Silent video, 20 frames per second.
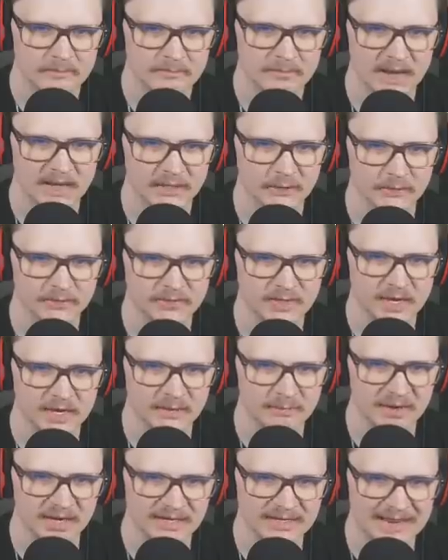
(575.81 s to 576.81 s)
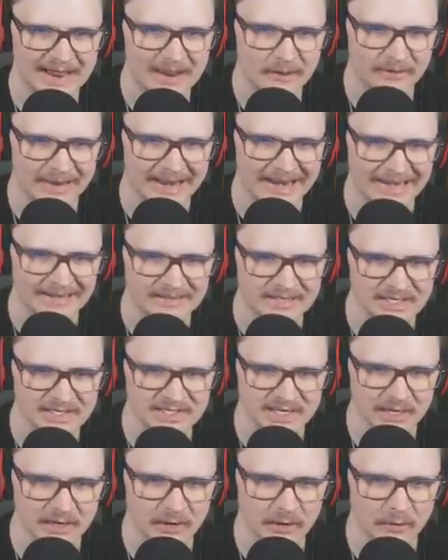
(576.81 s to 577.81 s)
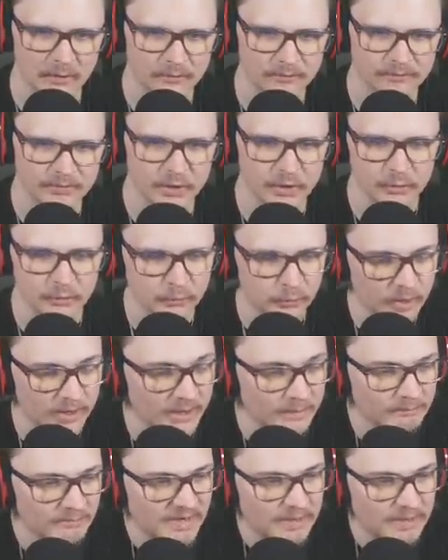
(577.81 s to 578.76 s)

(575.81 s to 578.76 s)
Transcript: Man, you would think being down 8 to 0, you wouldn't be